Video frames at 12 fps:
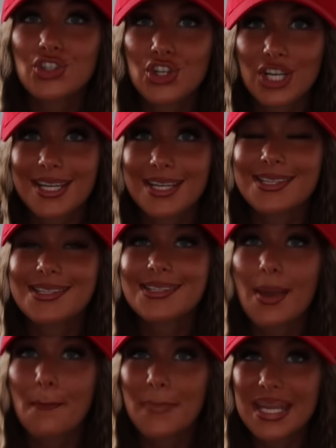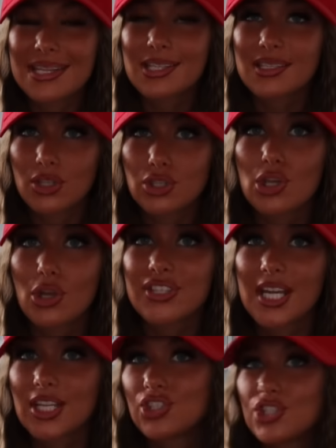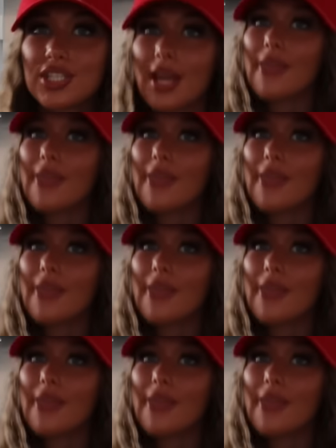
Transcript: cheese, beans and sausage.